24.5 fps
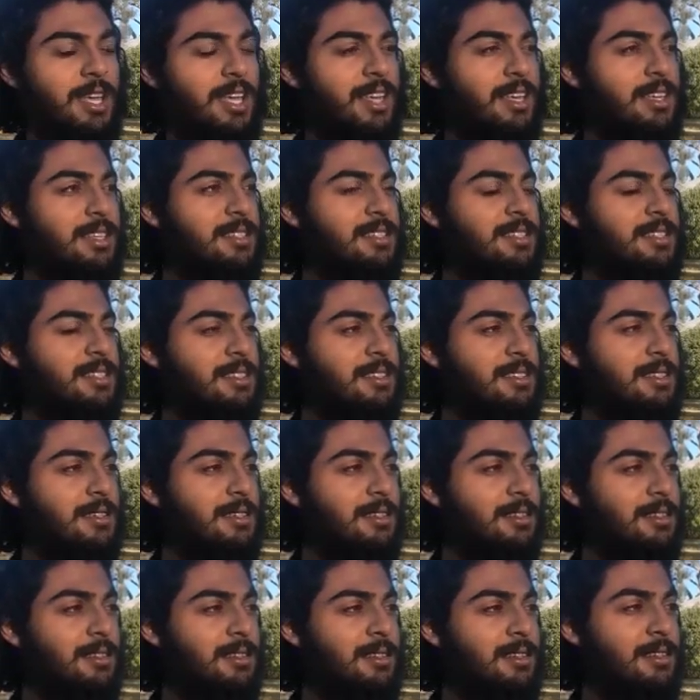is
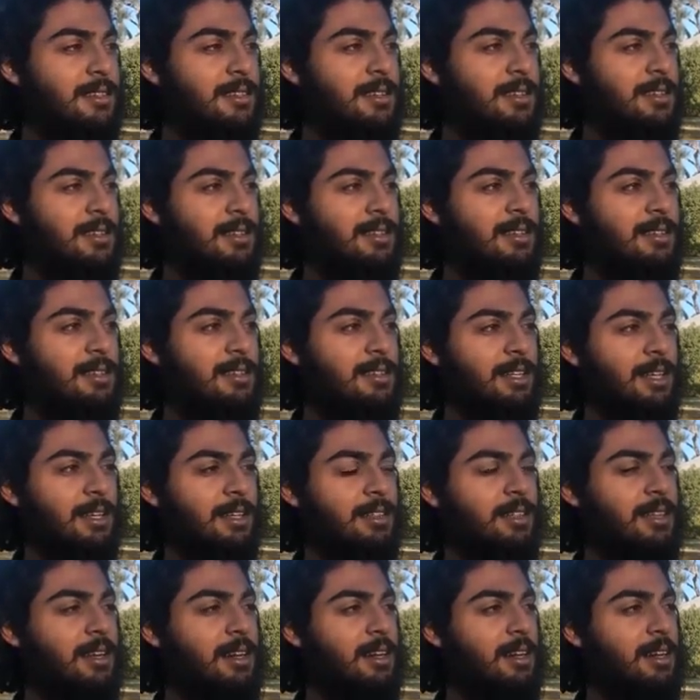the,
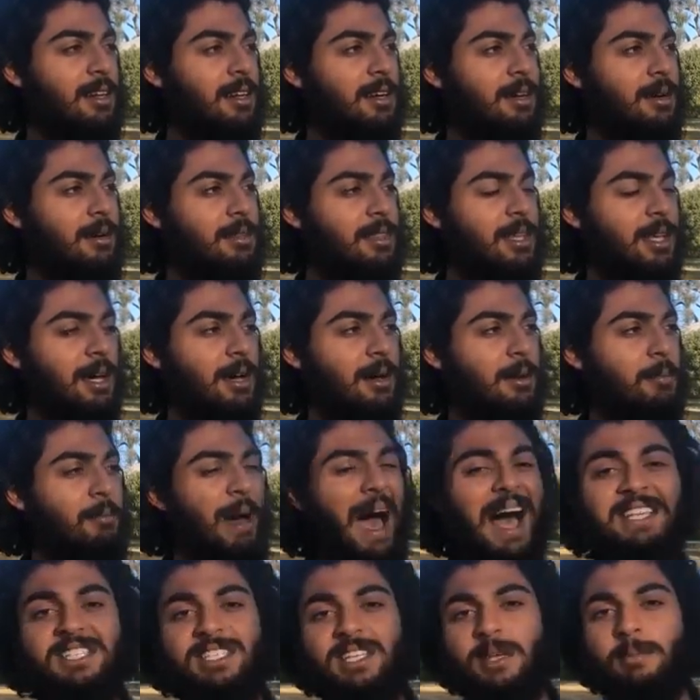the, the
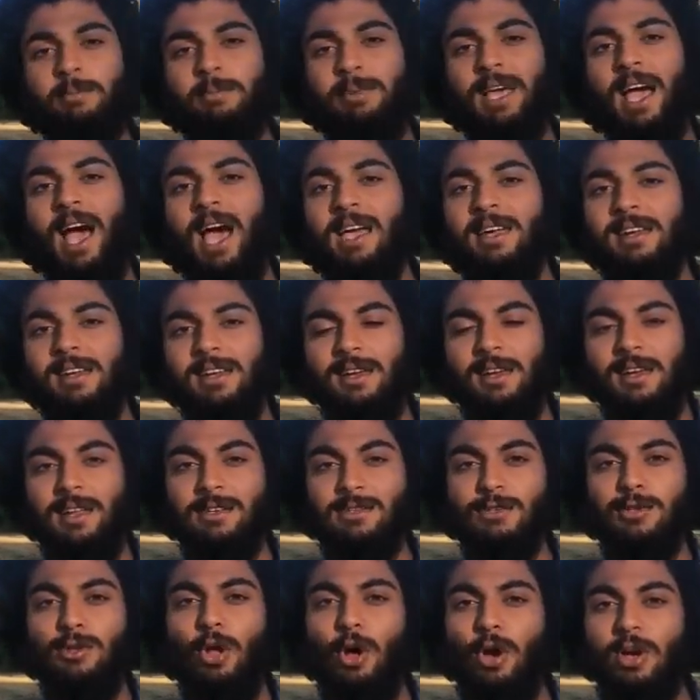magic behind it
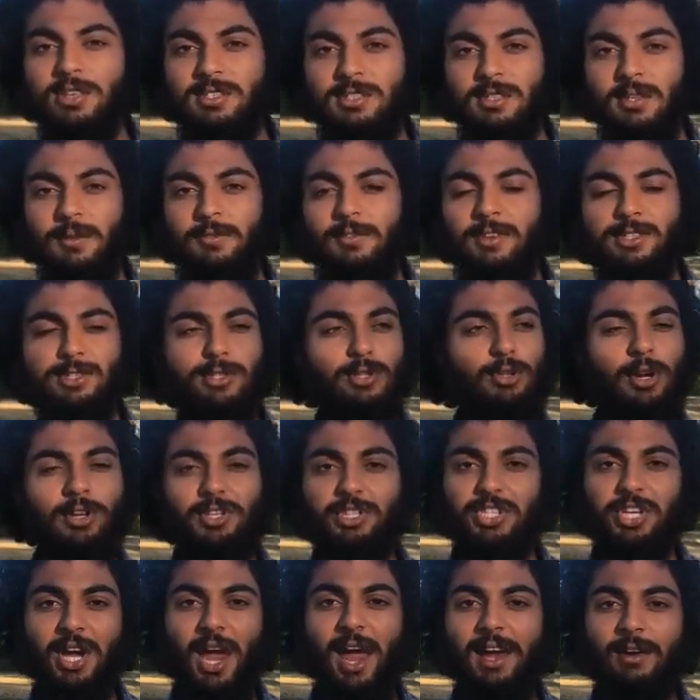is lost if it's not
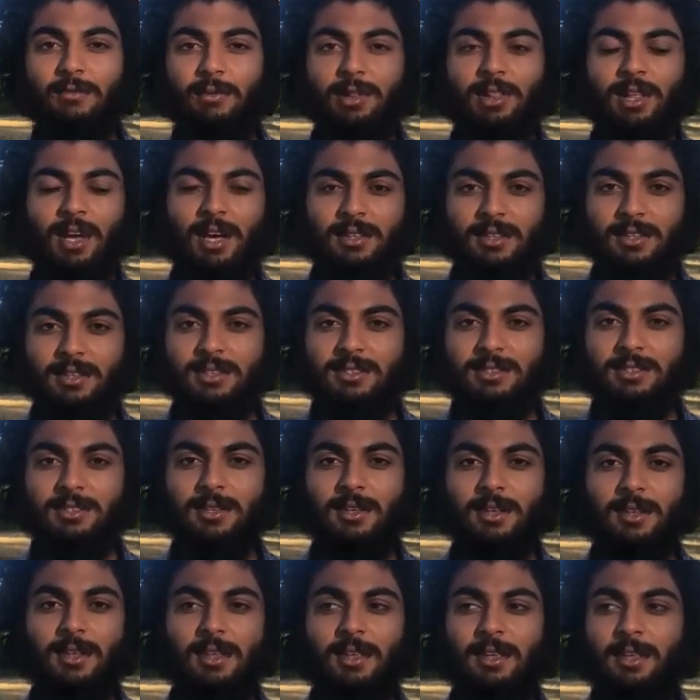shared with others